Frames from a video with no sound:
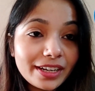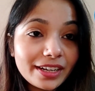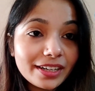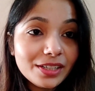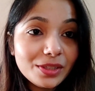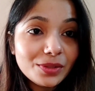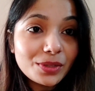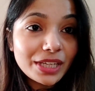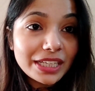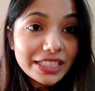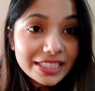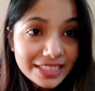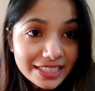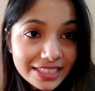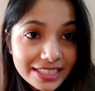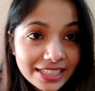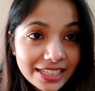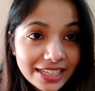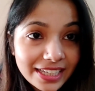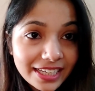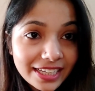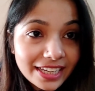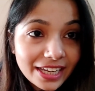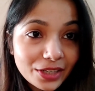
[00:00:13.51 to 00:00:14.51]
You can
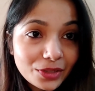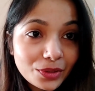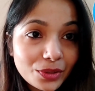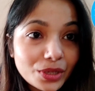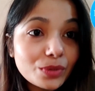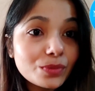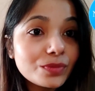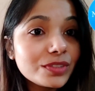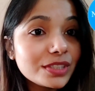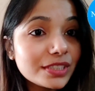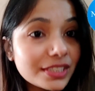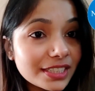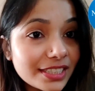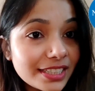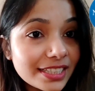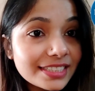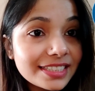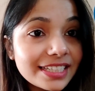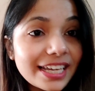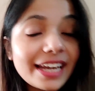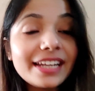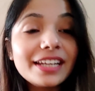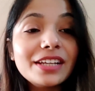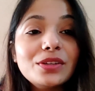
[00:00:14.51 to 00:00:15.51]
see and you can visit the
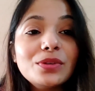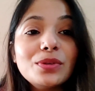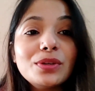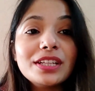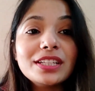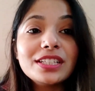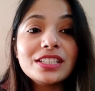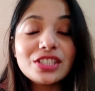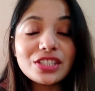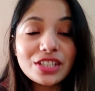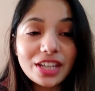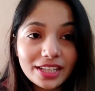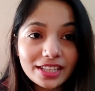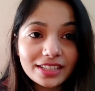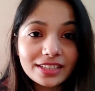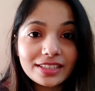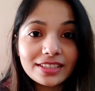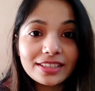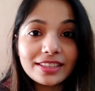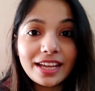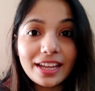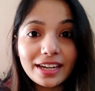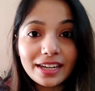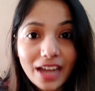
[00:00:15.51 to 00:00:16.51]
site and you can check
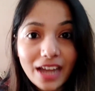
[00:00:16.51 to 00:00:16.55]
that